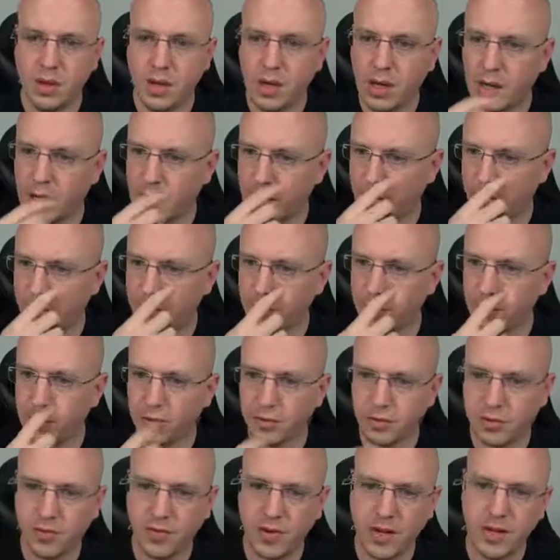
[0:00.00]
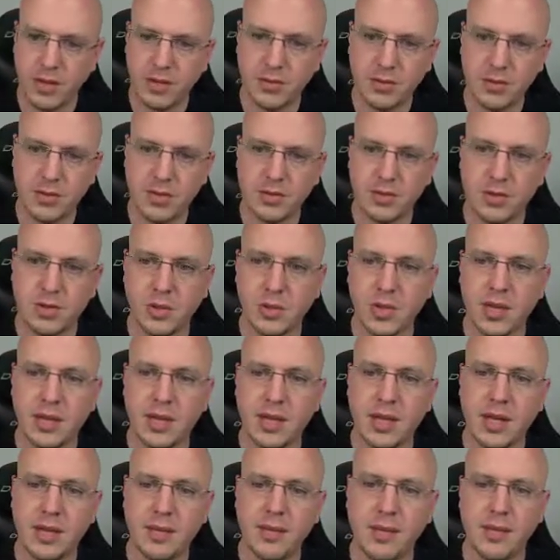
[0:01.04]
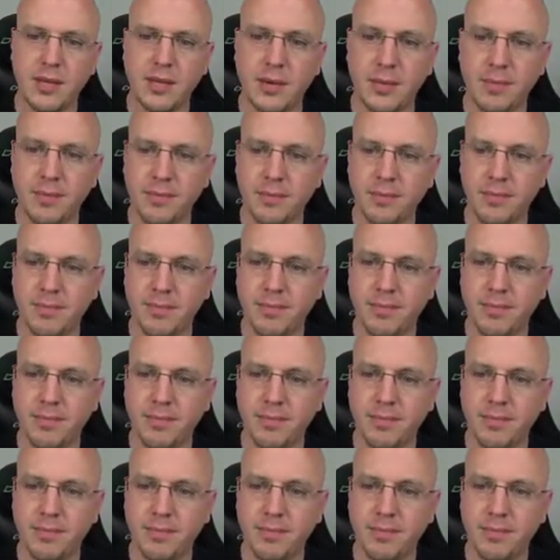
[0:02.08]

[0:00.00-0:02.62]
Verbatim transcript: uh, from those files so we can edit them.